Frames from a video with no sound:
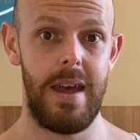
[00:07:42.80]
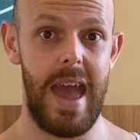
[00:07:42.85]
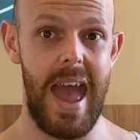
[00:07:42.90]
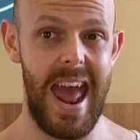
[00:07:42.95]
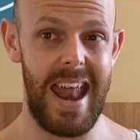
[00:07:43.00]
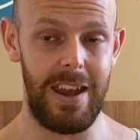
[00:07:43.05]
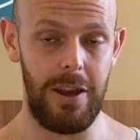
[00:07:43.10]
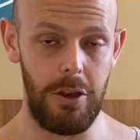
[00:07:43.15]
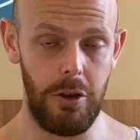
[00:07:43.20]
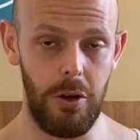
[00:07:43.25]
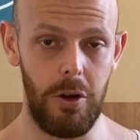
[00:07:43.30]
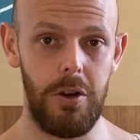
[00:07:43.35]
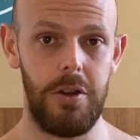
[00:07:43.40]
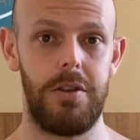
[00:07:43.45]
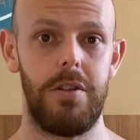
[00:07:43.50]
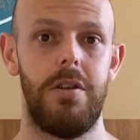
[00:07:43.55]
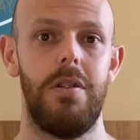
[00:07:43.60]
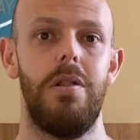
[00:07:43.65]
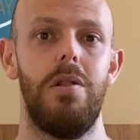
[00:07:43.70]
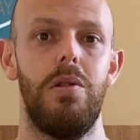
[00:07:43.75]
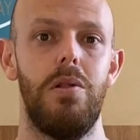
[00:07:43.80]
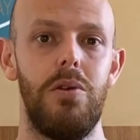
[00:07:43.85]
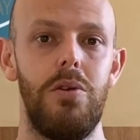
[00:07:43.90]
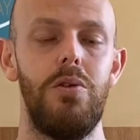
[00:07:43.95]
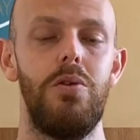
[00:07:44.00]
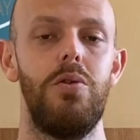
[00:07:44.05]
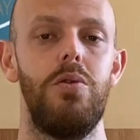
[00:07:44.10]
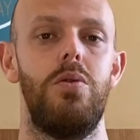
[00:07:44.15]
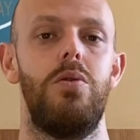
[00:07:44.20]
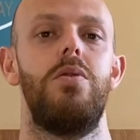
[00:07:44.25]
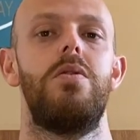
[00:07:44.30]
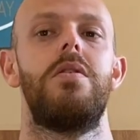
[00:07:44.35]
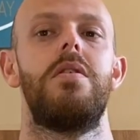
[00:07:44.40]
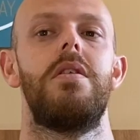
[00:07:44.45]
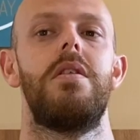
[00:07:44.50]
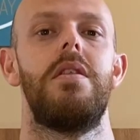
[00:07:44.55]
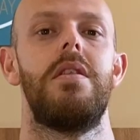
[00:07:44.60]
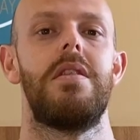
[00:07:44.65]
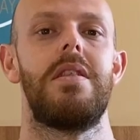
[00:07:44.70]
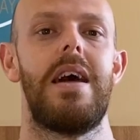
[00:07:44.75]
and not
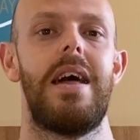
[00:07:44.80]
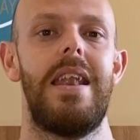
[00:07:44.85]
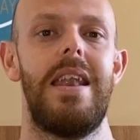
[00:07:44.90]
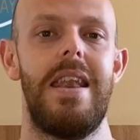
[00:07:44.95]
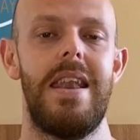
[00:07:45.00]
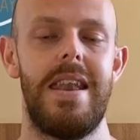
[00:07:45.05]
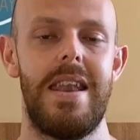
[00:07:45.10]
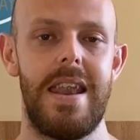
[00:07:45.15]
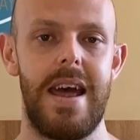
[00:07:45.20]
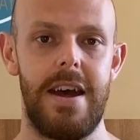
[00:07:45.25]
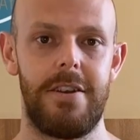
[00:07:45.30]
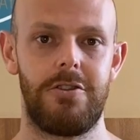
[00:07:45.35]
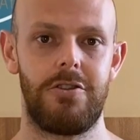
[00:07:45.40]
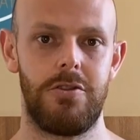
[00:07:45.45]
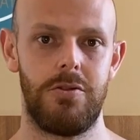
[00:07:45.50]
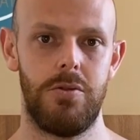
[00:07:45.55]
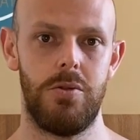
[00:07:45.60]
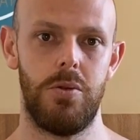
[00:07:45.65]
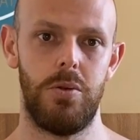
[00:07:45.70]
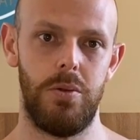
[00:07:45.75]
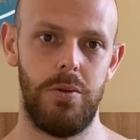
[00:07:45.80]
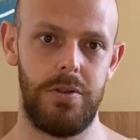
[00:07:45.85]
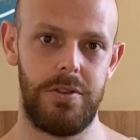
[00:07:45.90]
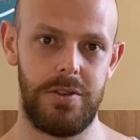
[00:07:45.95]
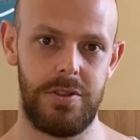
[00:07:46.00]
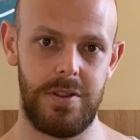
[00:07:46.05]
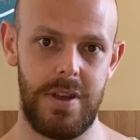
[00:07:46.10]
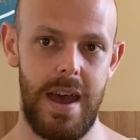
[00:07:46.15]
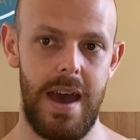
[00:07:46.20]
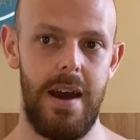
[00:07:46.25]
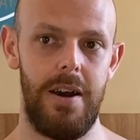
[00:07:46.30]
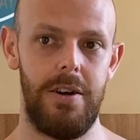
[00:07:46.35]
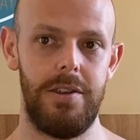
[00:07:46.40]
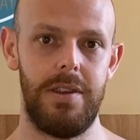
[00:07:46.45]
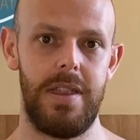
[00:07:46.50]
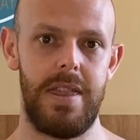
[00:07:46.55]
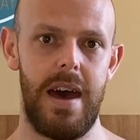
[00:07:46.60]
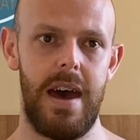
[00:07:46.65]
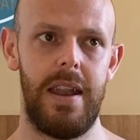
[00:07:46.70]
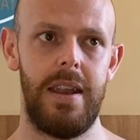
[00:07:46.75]
lose that natural
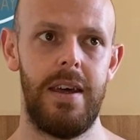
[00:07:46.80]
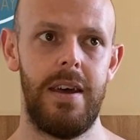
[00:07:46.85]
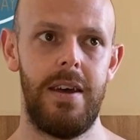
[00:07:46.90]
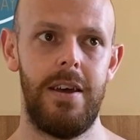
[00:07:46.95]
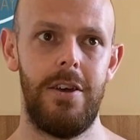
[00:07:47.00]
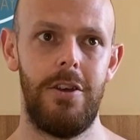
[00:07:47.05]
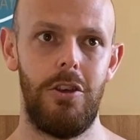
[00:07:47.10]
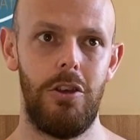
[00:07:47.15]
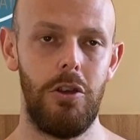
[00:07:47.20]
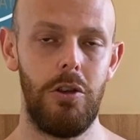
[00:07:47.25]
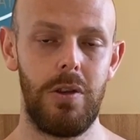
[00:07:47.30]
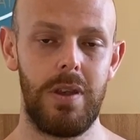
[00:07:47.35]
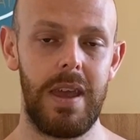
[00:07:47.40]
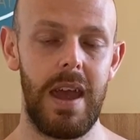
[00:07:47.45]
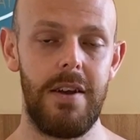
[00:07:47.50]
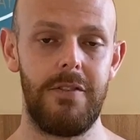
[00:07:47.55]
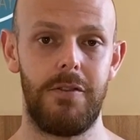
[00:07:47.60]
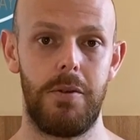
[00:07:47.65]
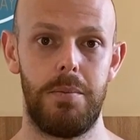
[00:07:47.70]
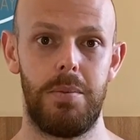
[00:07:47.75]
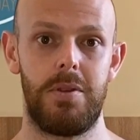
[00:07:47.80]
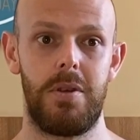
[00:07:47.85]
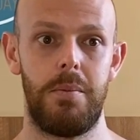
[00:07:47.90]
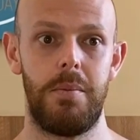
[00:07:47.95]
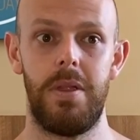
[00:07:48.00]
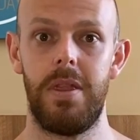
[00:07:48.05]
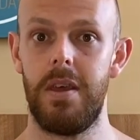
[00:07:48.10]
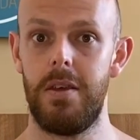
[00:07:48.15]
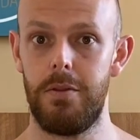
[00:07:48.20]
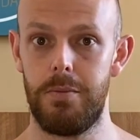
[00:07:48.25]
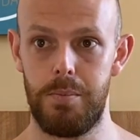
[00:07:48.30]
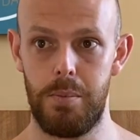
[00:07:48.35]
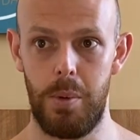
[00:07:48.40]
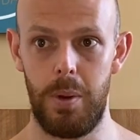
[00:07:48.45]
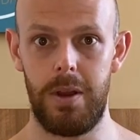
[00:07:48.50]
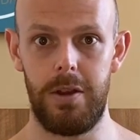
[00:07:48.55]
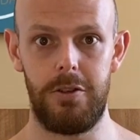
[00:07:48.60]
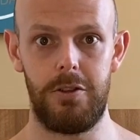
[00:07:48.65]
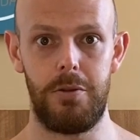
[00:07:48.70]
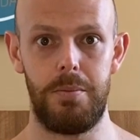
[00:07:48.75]
sound that you get from some of these
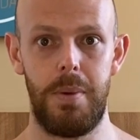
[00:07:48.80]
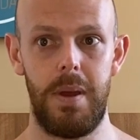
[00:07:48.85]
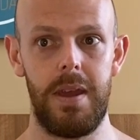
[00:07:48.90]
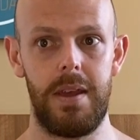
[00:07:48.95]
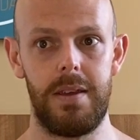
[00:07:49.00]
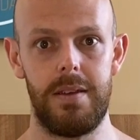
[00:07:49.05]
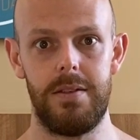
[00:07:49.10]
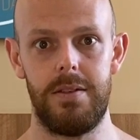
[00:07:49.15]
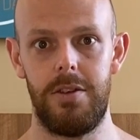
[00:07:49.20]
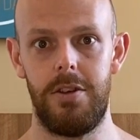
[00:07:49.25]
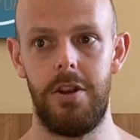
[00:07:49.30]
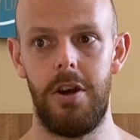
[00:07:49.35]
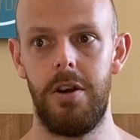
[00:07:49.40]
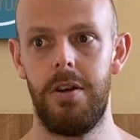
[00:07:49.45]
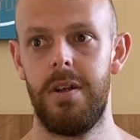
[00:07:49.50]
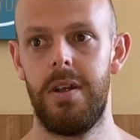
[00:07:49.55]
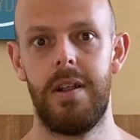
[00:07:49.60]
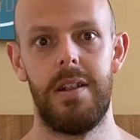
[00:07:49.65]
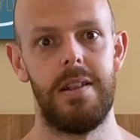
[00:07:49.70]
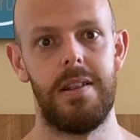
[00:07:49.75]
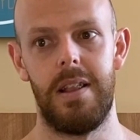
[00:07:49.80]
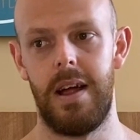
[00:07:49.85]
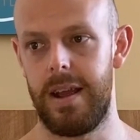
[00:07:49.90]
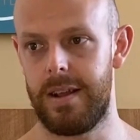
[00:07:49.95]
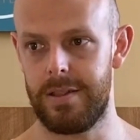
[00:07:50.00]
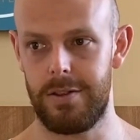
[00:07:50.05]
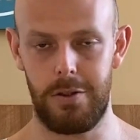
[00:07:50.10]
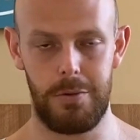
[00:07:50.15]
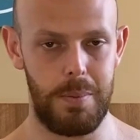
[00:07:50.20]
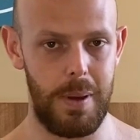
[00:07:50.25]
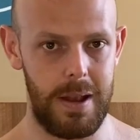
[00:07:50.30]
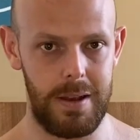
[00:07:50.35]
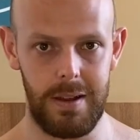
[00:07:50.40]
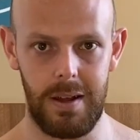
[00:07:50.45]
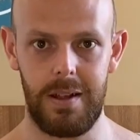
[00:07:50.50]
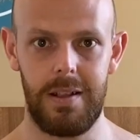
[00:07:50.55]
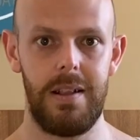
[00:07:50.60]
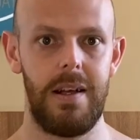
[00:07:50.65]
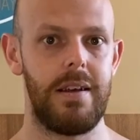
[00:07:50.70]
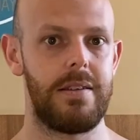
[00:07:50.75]
British speakers, you know, like the Spendor
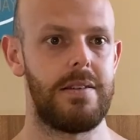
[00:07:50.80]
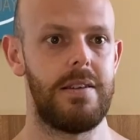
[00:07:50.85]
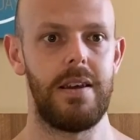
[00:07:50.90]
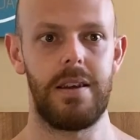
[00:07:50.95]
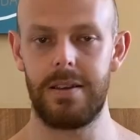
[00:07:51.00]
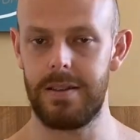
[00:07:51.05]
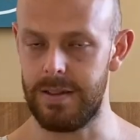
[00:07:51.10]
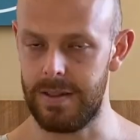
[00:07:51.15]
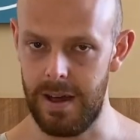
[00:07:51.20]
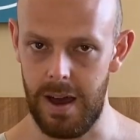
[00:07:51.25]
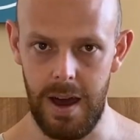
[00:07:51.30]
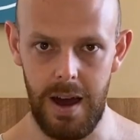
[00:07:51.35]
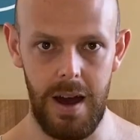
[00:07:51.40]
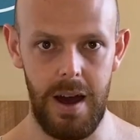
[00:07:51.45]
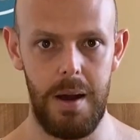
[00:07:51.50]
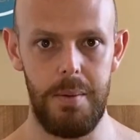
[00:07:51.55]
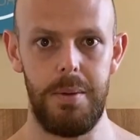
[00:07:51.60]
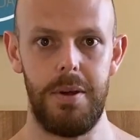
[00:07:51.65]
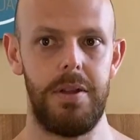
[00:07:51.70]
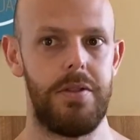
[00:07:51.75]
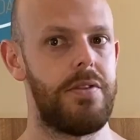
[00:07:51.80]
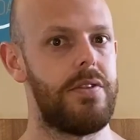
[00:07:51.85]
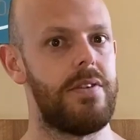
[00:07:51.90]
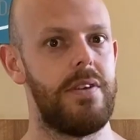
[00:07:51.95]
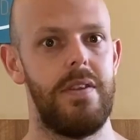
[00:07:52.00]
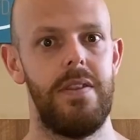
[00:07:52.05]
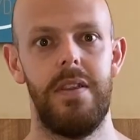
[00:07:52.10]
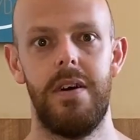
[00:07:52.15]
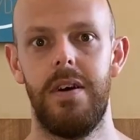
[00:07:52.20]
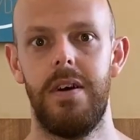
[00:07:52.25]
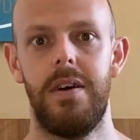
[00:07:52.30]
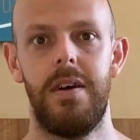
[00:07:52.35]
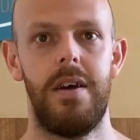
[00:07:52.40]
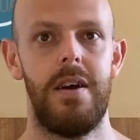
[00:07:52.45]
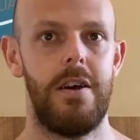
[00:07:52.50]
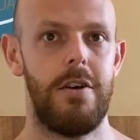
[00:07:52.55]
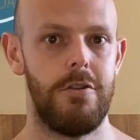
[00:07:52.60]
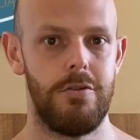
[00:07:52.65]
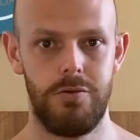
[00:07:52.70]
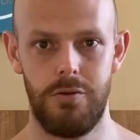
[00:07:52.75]
Classics and the Harbiths and the
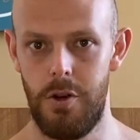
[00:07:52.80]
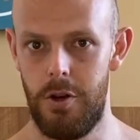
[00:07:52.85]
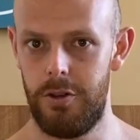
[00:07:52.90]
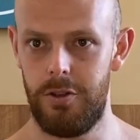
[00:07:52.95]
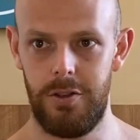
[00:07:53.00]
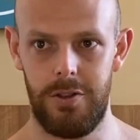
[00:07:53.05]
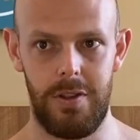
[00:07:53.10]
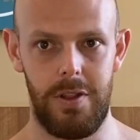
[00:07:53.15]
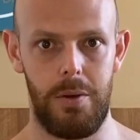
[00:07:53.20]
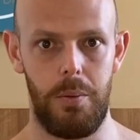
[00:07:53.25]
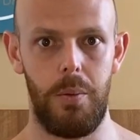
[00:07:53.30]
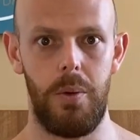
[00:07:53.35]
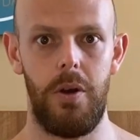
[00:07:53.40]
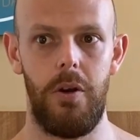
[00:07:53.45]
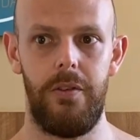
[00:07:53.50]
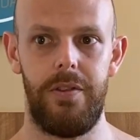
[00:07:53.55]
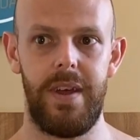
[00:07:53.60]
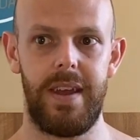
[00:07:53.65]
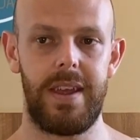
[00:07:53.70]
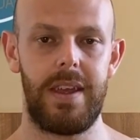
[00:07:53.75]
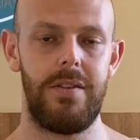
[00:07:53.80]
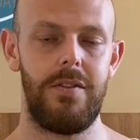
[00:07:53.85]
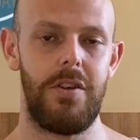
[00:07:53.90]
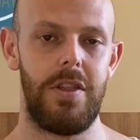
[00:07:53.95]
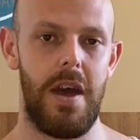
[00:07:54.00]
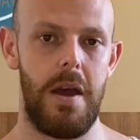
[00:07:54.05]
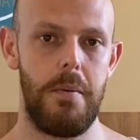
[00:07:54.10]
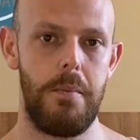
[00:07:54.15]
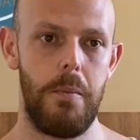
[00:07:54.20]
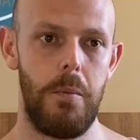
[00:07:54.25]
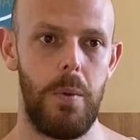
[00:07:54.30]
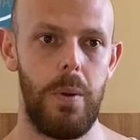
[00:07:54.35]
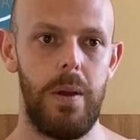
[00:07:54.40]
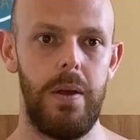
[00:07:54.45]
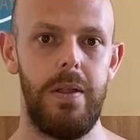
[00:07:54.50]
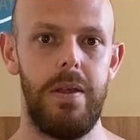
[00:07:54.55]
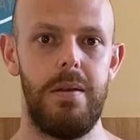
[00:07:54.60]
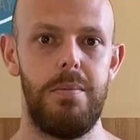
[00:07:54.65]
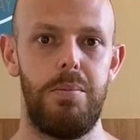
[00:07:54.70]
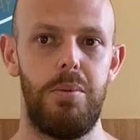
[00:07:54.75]
Rogers of the world, that give you that
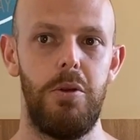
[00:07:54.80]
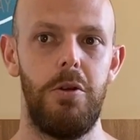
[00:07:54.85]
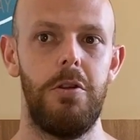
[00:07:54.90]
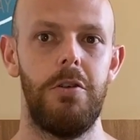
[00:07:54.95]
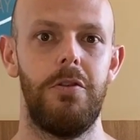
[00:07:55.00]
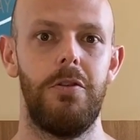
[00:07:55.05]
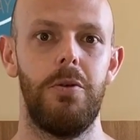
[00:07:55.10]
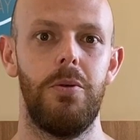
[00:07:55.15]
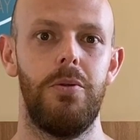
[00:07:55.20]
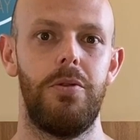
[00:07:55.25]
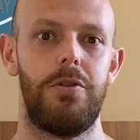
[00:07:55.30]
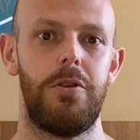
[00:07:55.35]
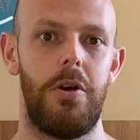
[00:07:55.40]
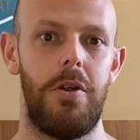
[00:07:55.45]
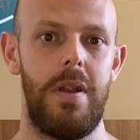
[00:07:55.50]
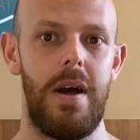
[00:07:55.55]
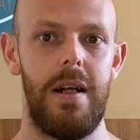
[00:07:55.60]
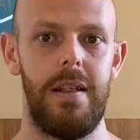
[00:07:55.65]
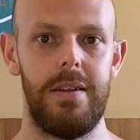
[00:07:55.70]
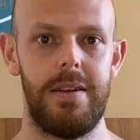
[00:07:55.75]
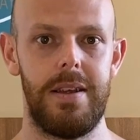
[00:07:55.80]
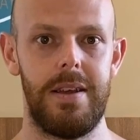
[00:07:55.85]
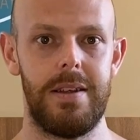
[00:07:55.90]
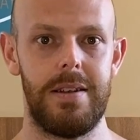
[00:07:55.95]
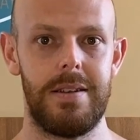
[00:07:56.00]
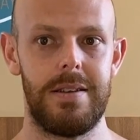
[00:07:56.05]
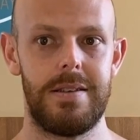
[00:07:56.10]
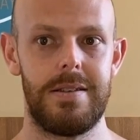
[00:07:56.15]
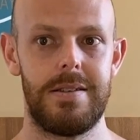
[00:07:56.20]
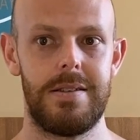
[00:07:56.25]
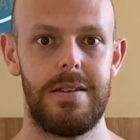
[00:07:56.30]
really beautiful tonality and